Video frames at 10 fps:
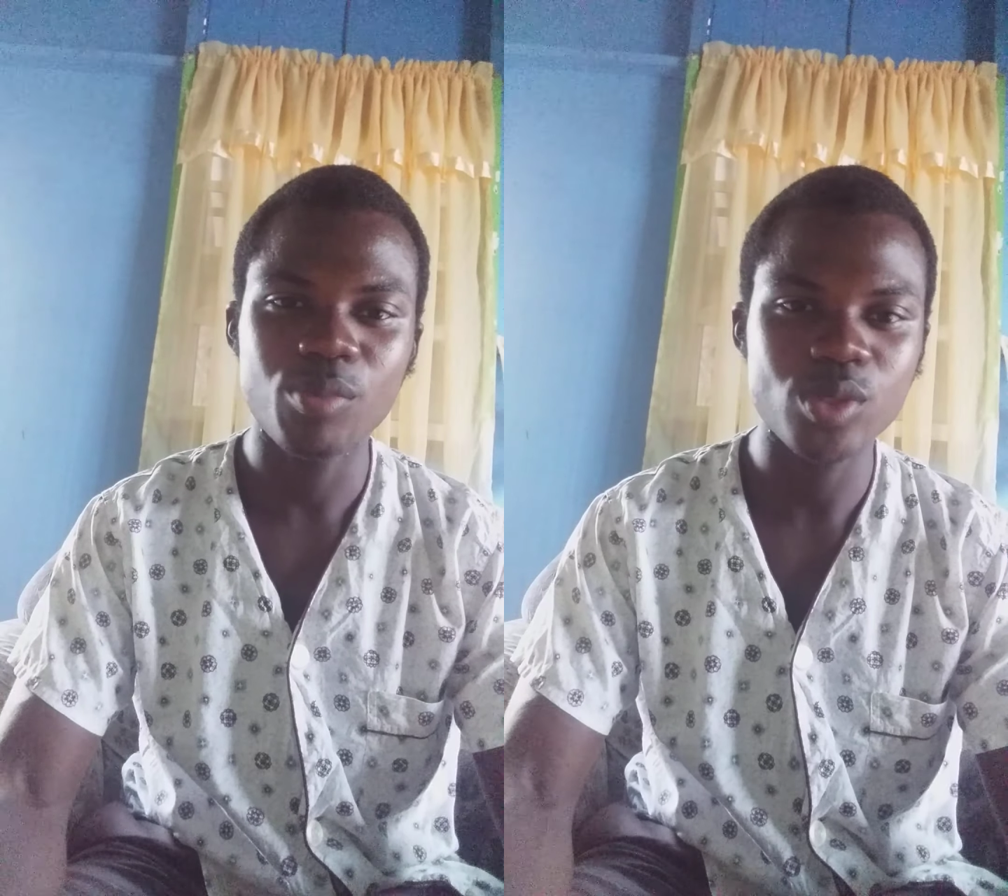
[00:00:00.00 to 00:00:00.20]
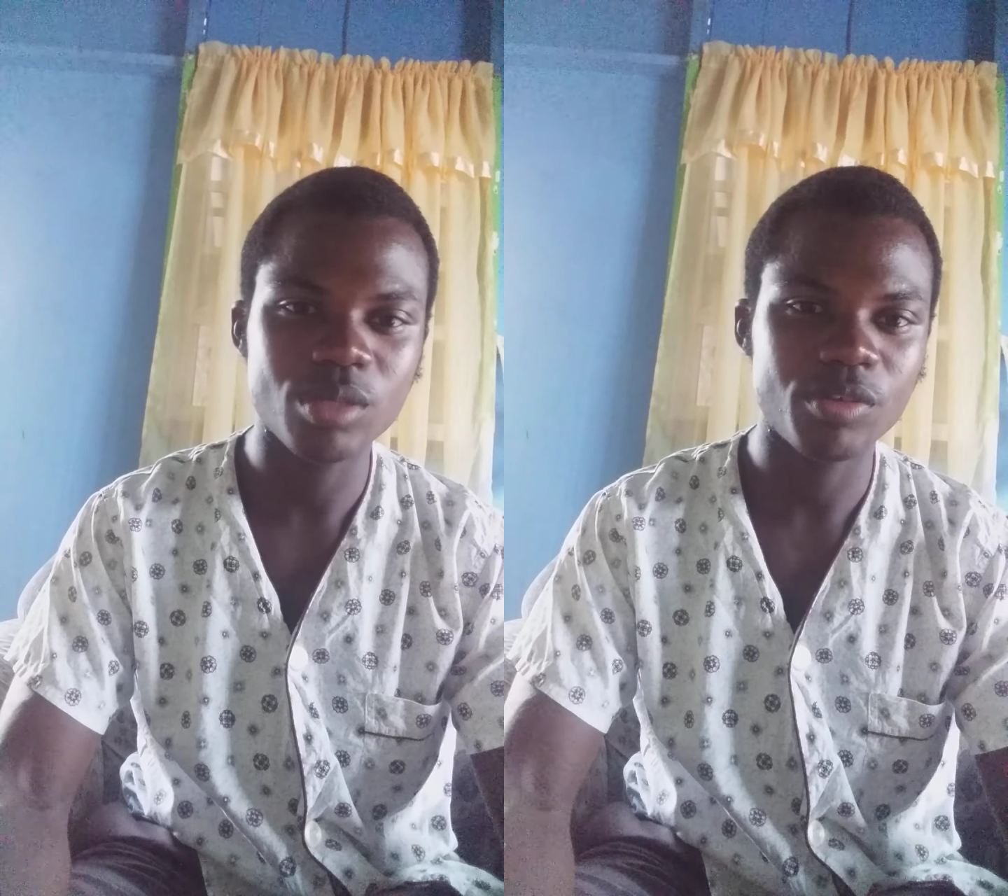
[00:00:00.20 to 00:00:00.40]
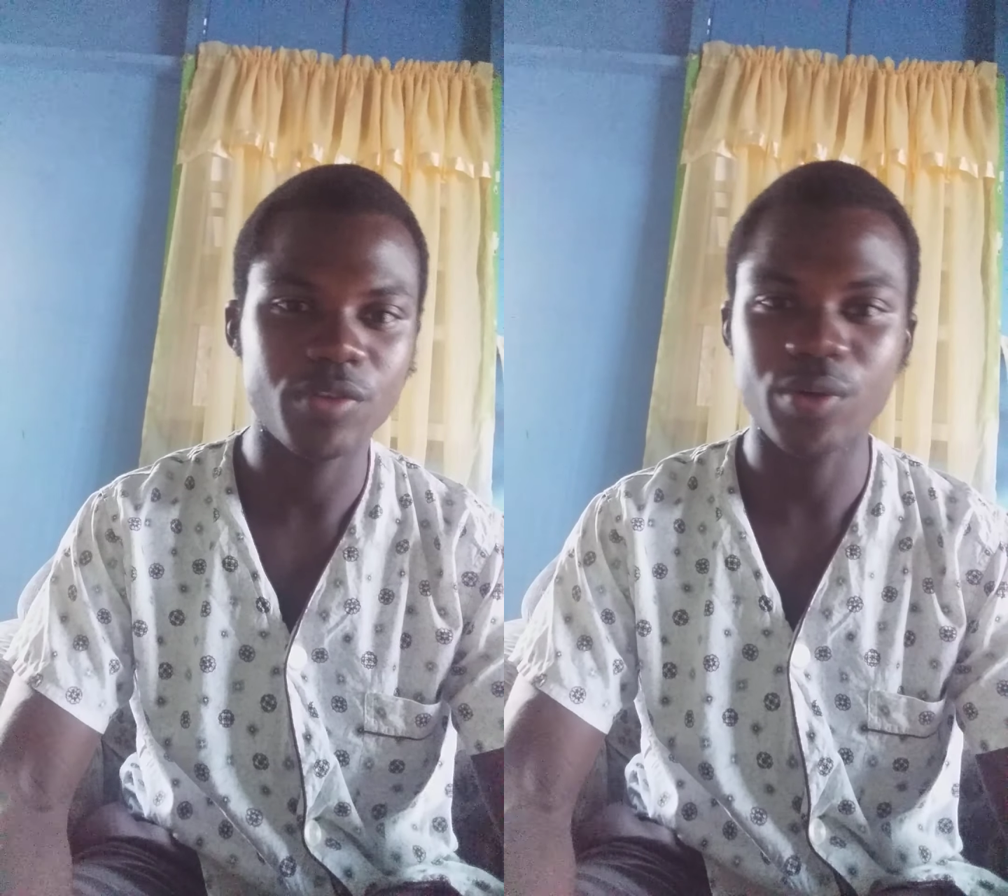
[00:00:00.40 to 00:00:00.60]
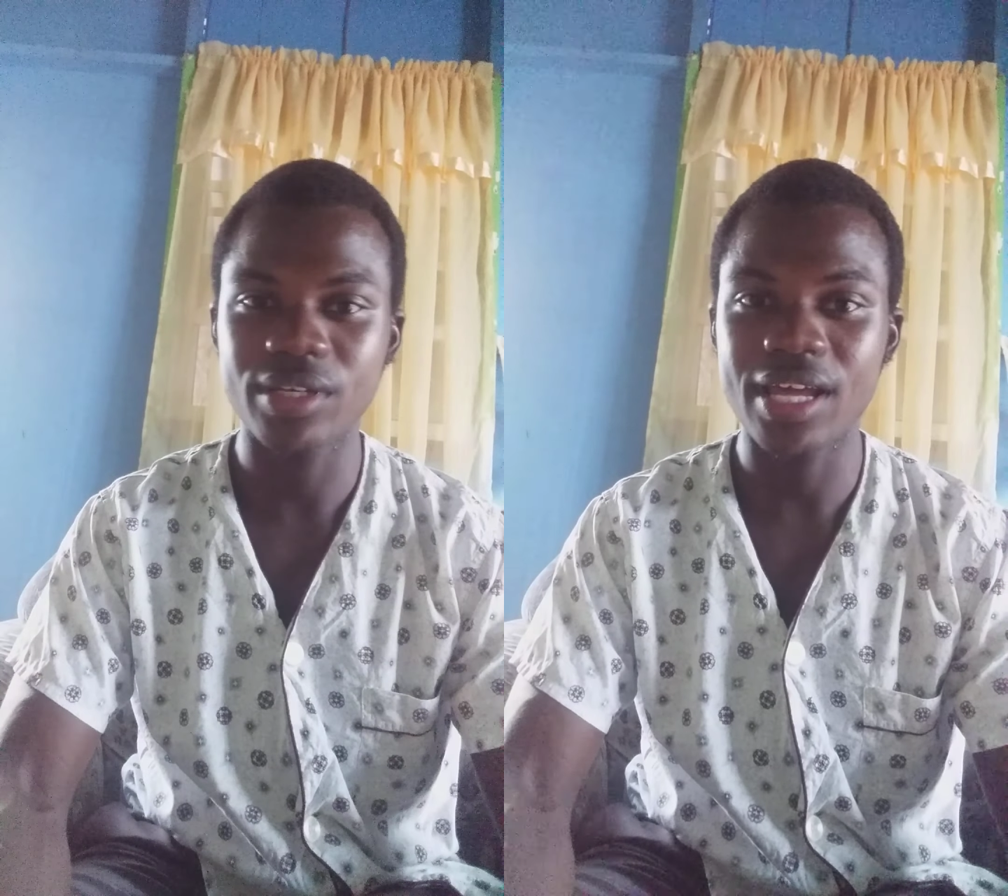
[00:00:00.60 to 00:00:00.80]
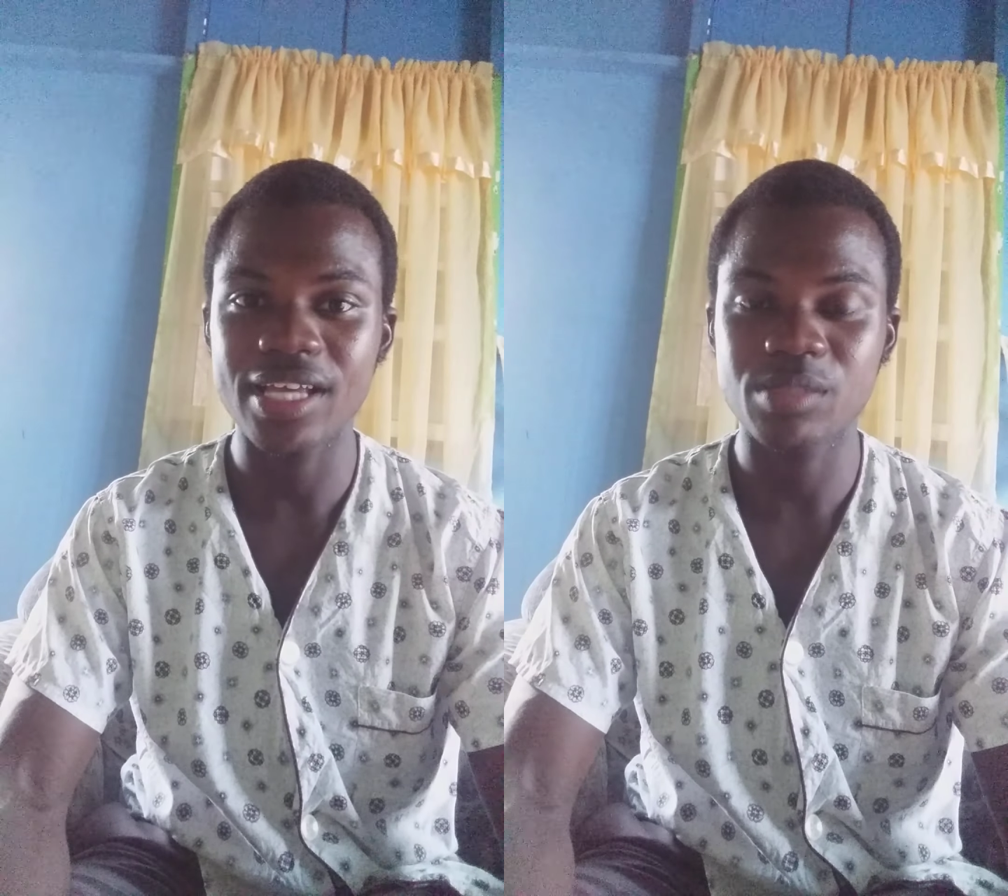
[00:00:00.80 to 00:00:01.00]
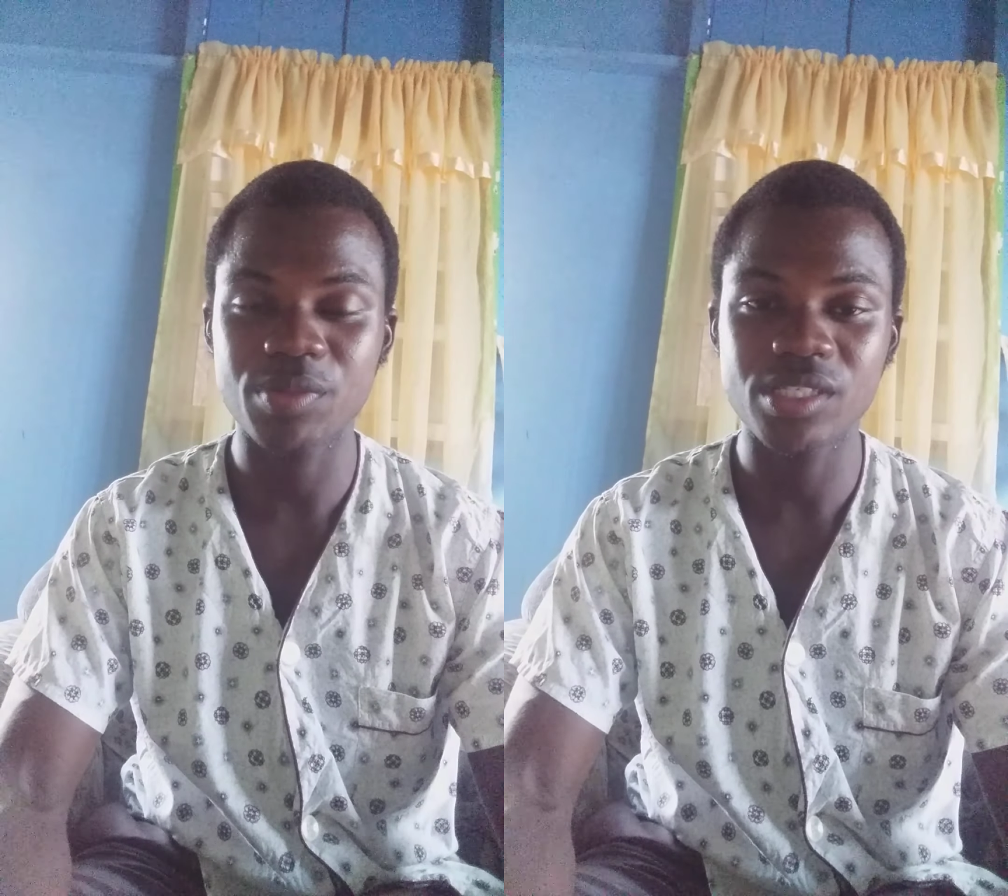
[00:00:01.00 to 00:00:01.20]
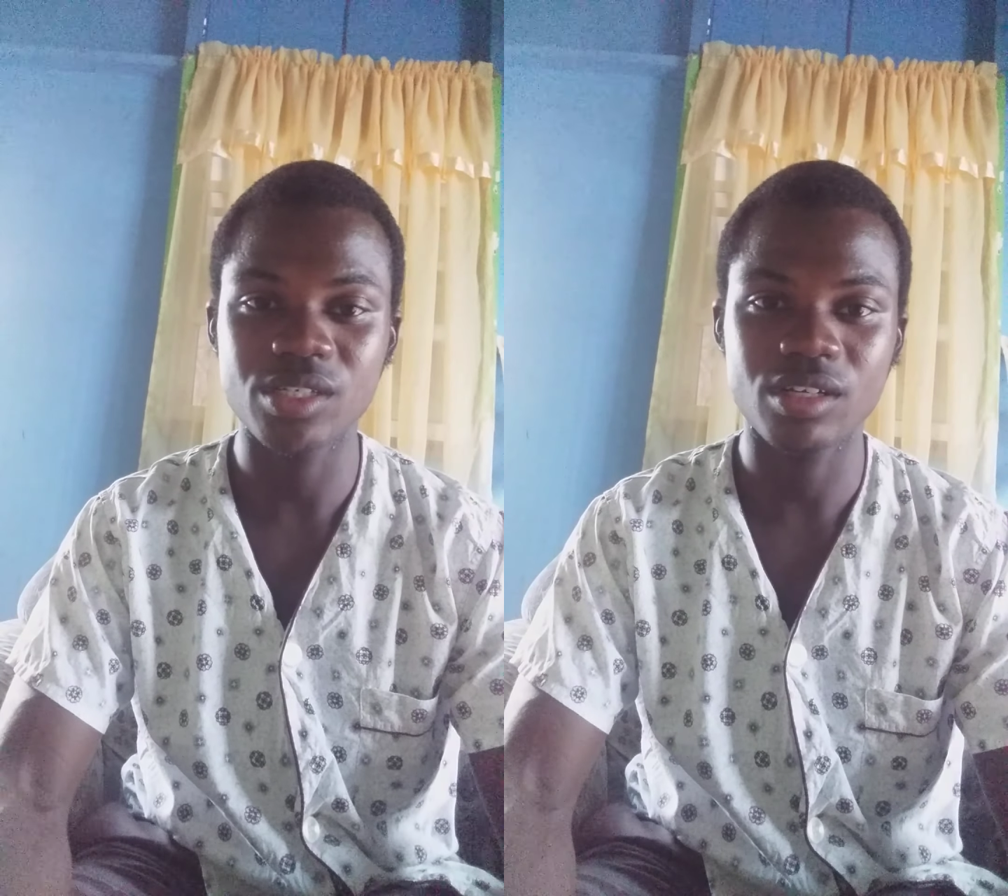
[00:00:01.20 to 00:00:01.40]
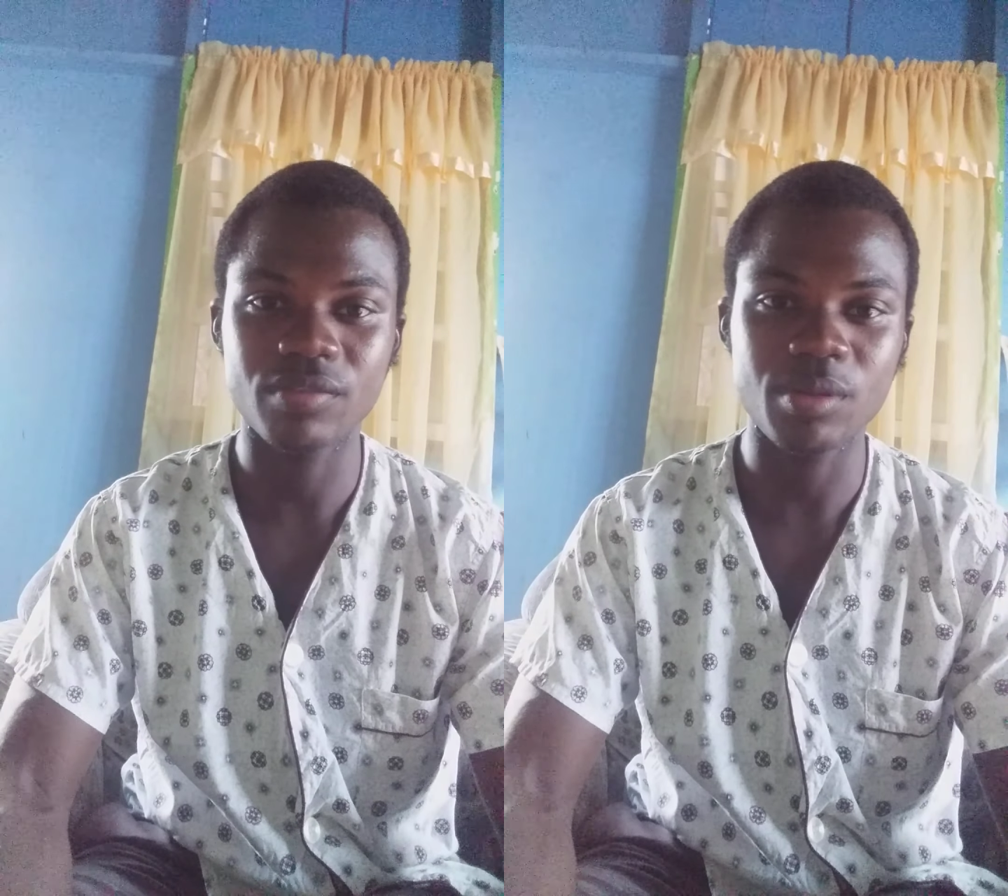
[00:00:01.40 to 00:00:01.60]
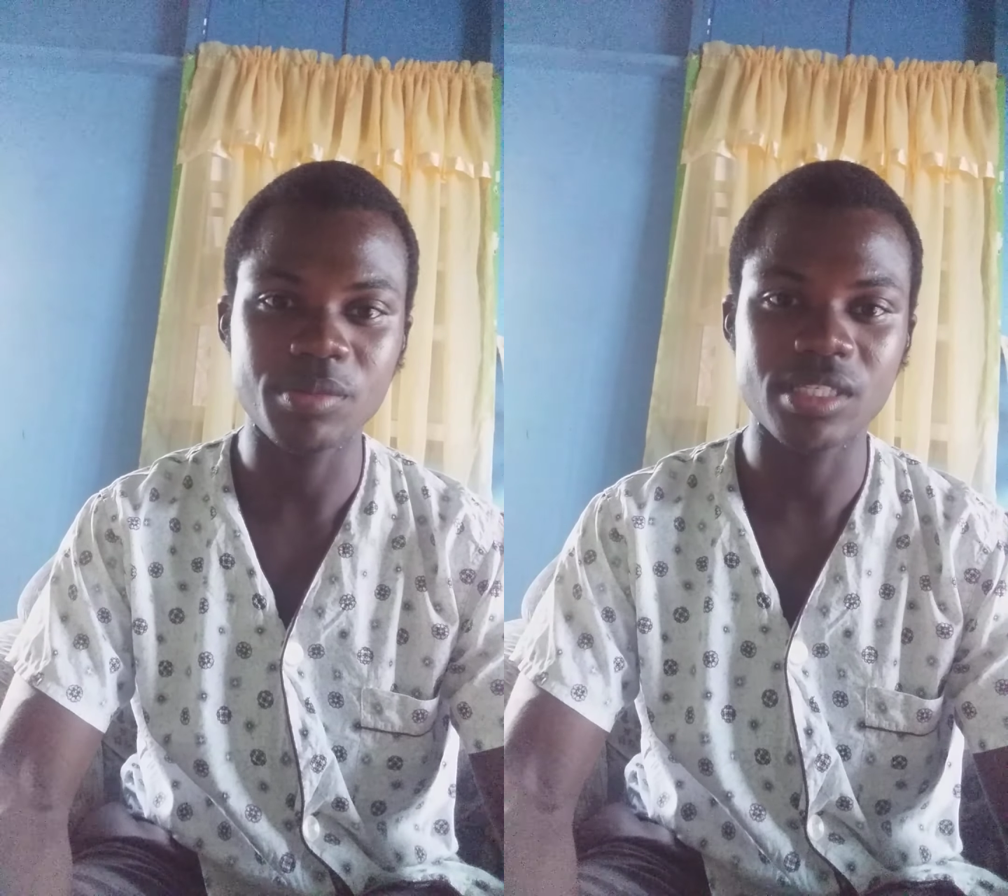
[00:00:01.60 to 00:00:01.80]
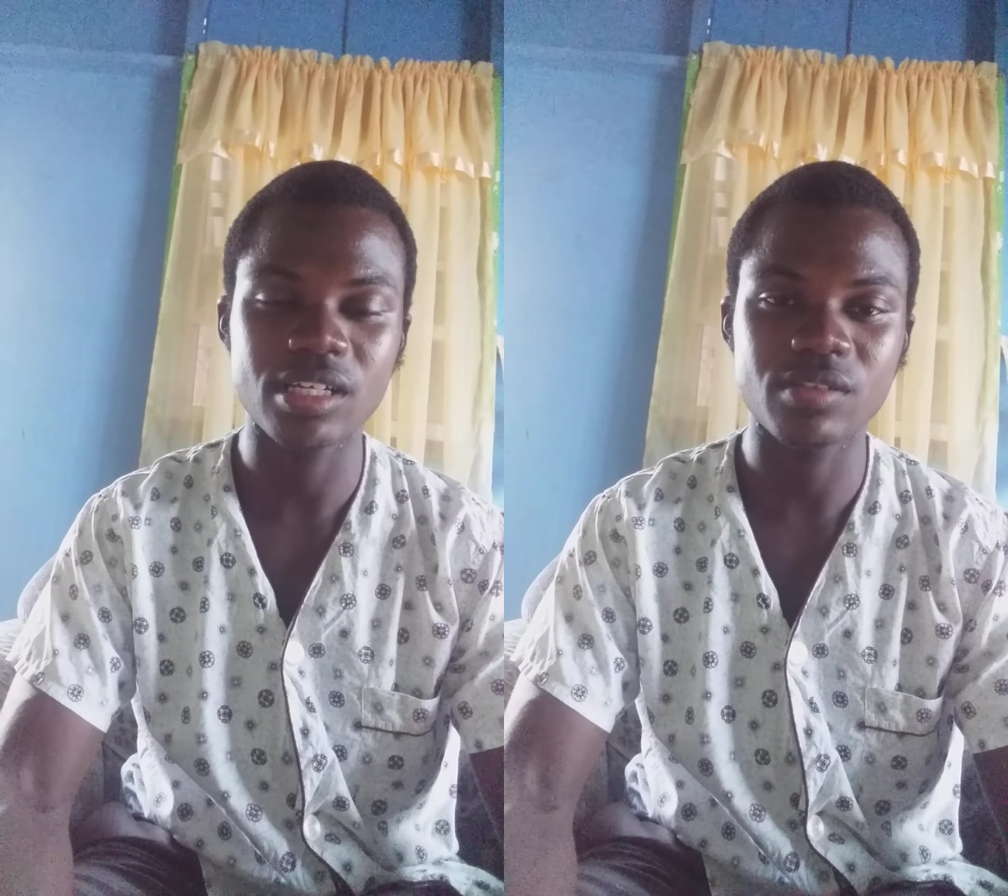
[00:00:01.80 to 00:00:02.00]
post up a very nice picture of
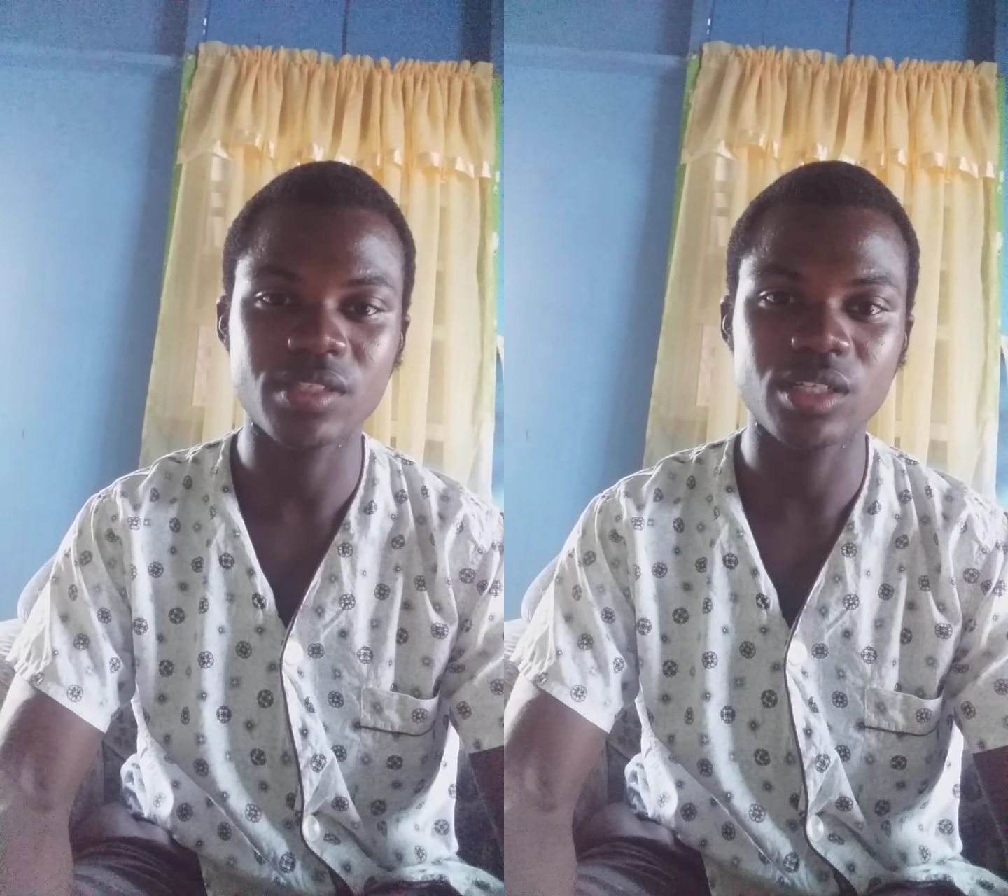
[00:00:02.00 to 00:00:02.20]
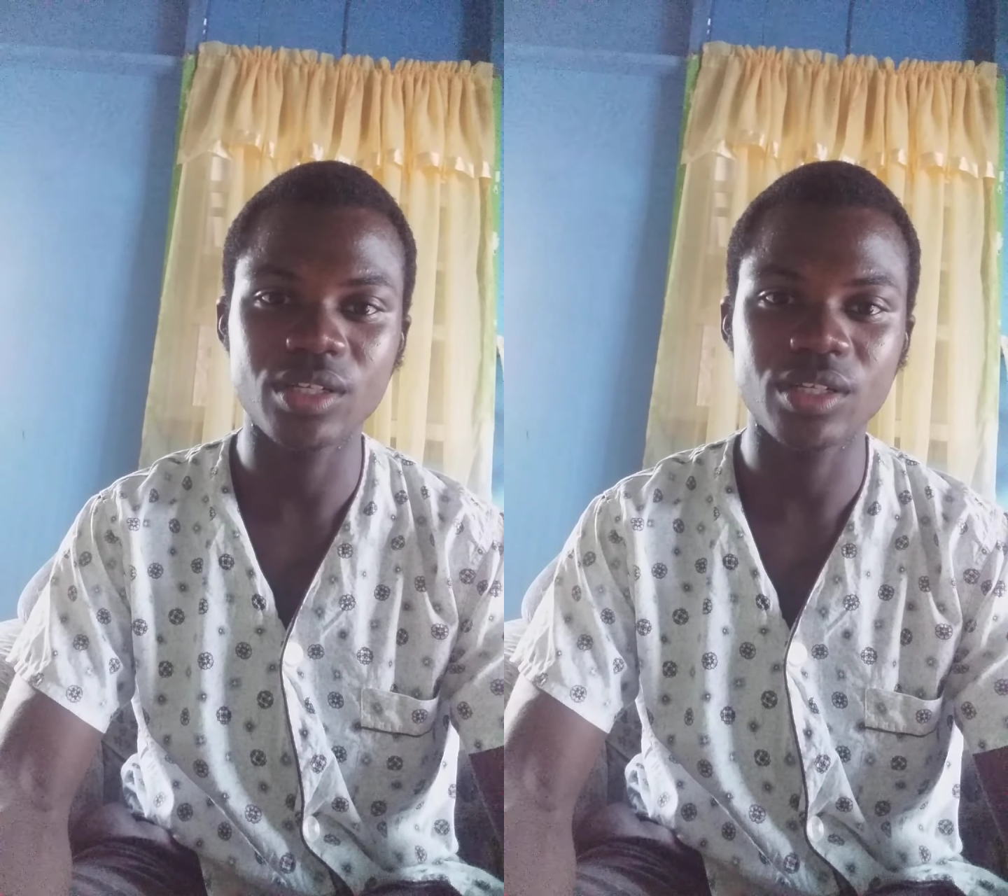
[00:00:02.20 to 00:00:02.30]
themselves and